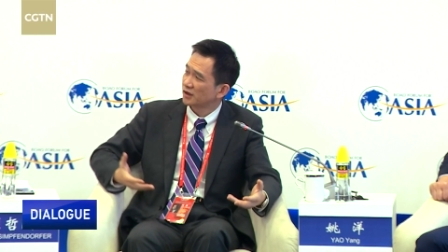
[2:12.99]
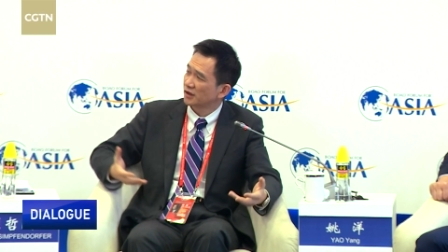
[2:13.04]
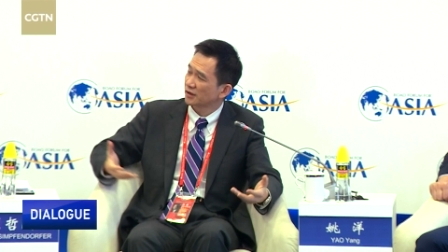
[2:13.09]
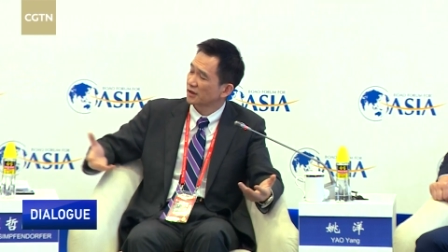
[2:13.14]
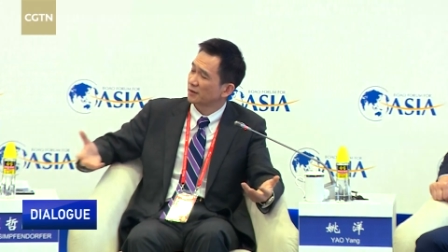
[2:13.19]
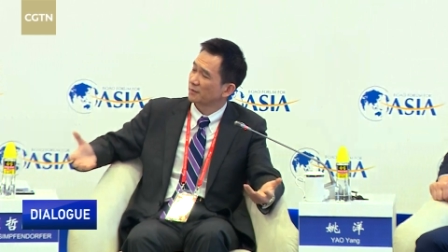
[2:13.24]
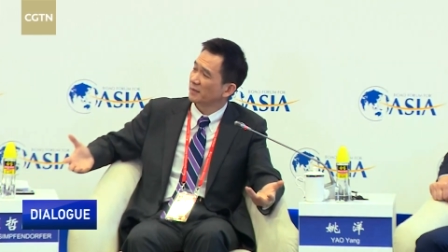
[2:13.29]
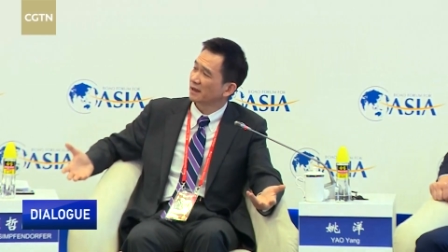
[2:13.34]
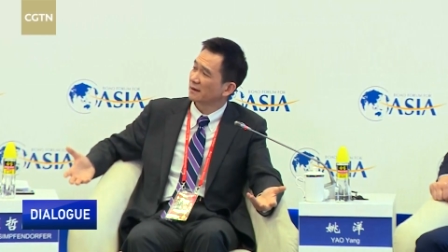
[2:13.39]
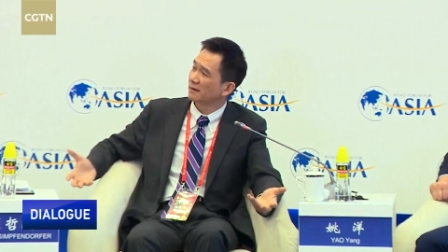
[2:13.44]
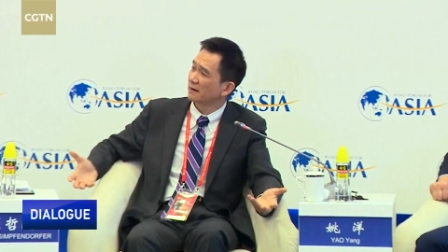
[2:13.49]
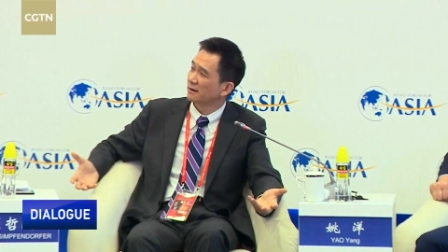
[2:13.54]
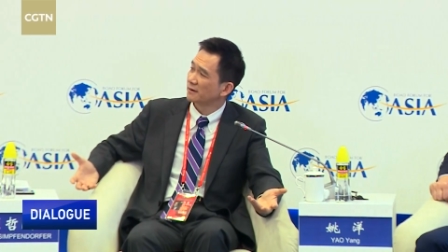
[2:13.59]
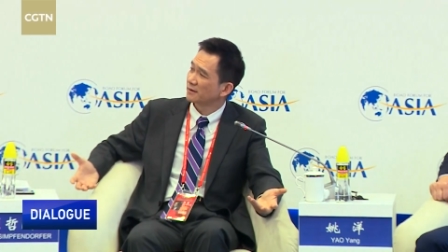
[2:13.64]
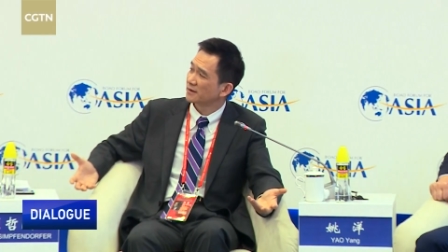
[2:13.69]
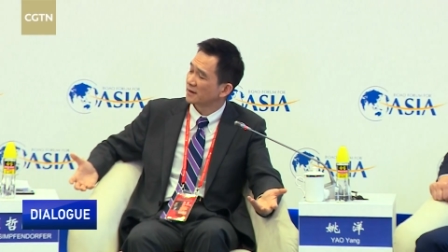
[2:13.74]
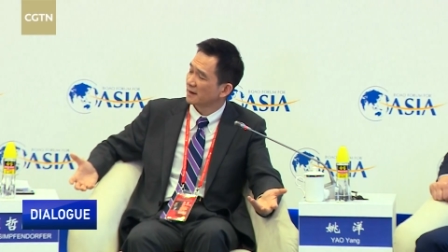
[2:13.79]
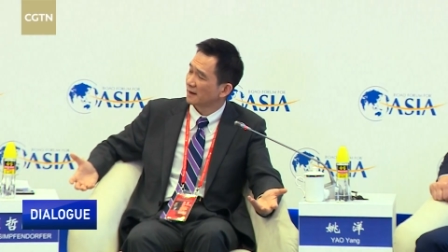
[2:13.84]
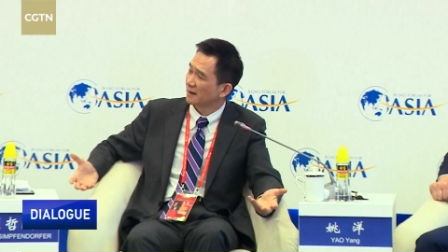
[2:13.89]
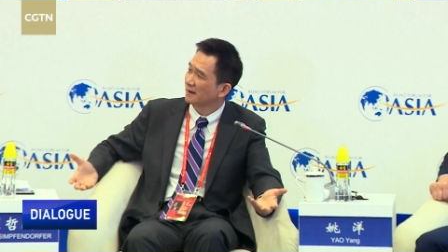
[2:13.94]
just
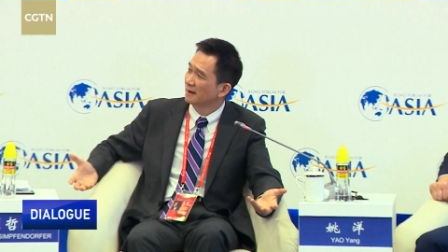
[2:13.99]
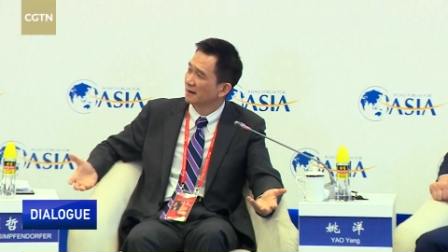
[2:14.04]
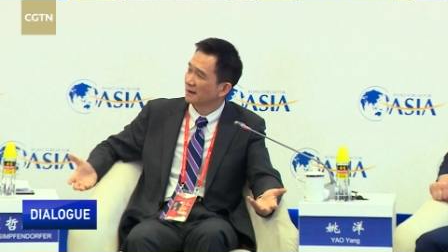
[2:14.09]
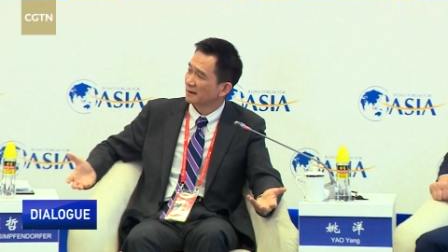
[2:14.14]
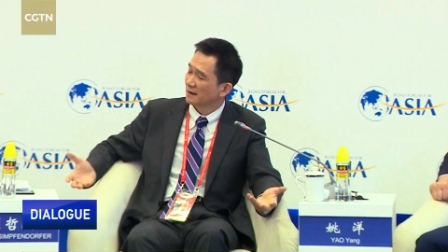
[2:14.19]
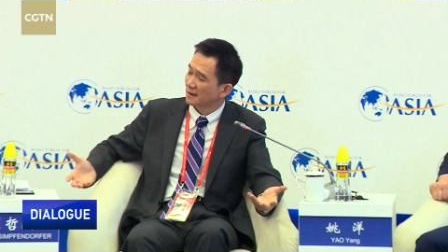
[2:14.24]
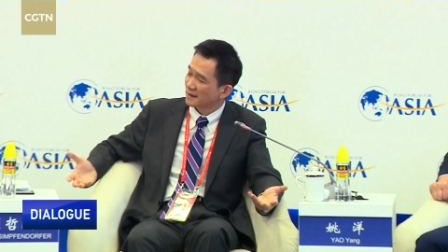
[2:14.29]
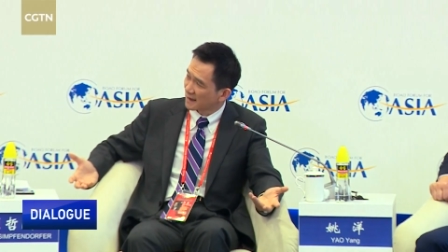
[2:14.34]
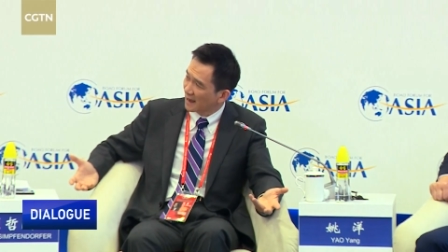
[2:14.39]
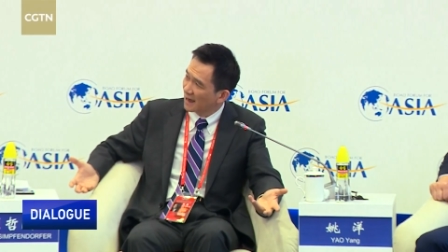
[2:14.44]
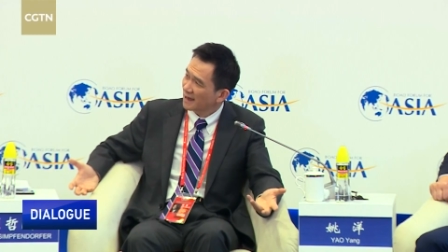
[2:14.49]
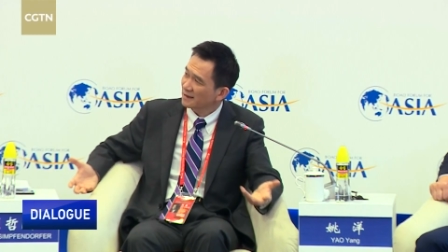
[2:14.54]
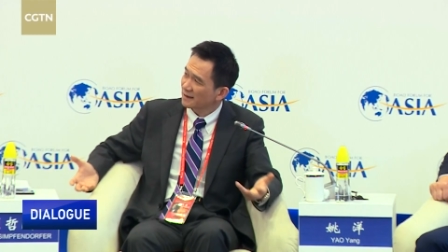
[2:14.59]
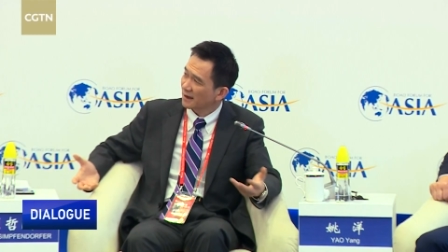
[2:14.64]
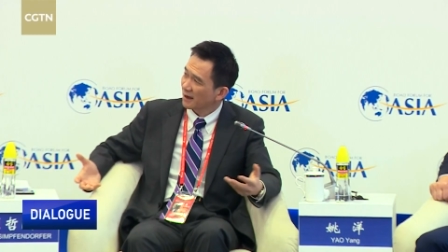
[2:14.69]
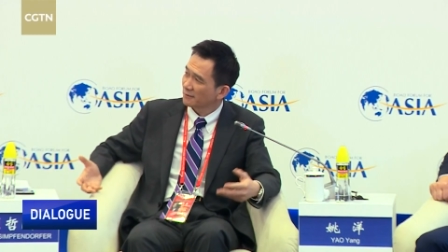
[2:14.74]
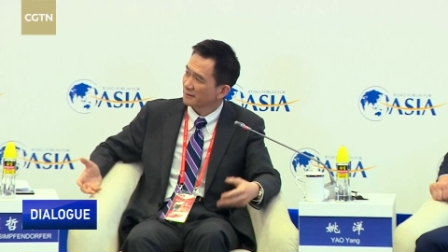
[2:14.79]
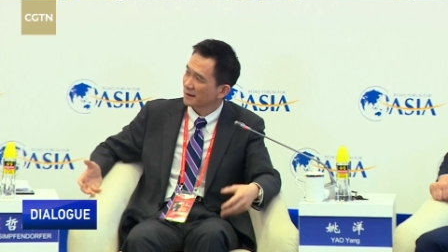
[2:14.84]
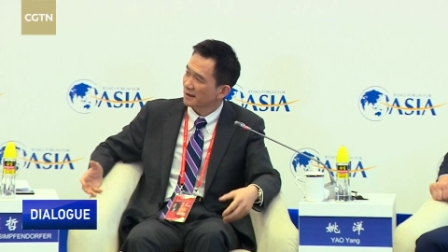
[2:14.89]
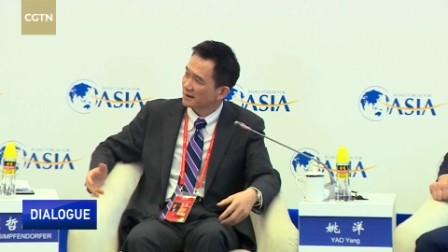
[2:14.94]
because the
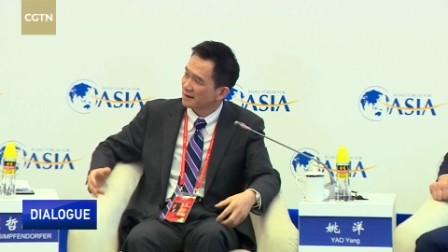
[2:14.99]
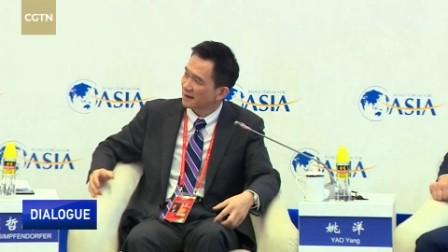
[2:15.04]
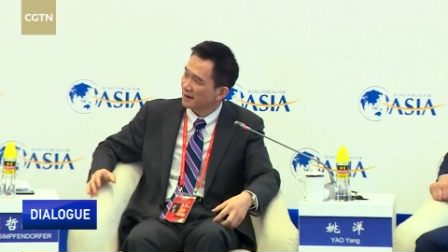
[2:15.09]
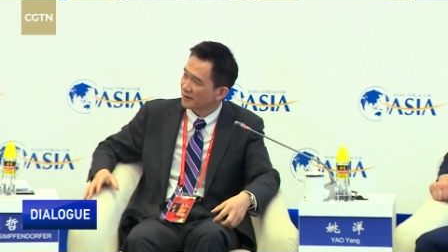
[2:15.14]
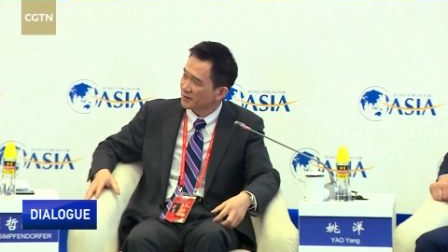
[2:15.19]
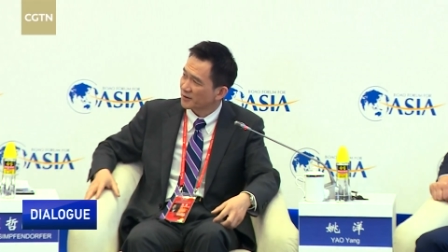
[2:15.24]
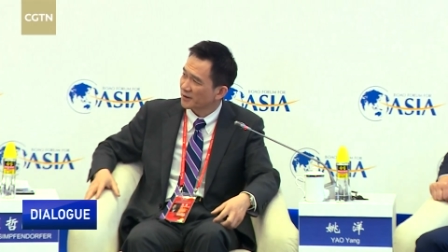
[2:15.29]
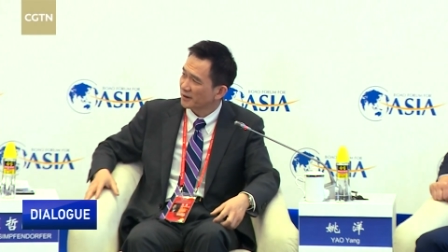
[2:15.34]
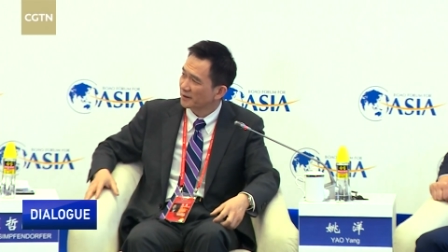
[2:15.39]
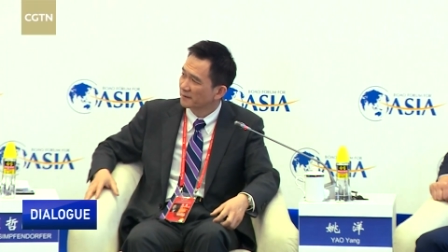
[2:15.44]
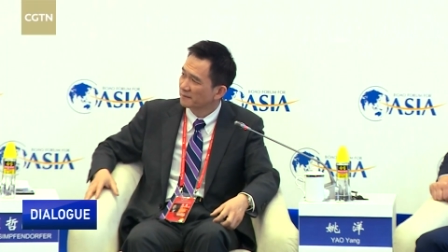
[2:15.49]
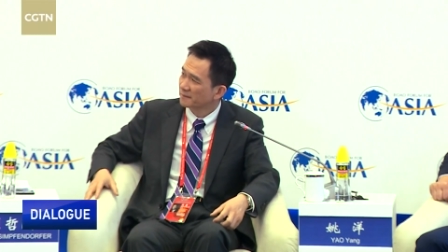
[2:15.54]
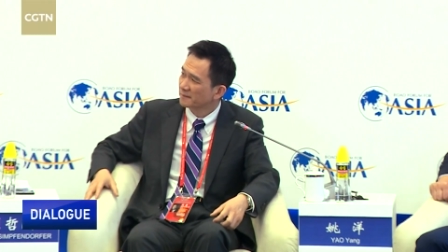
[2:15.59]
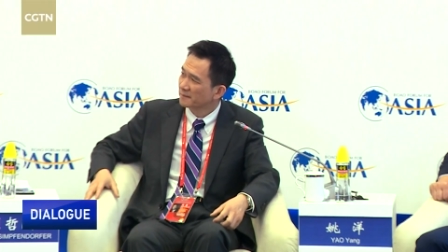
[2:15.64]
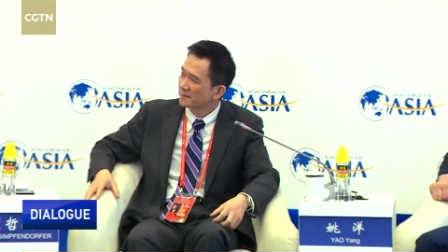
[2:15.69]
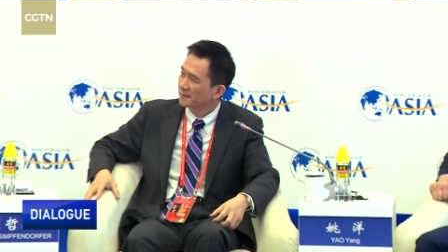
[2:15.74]
size of this country.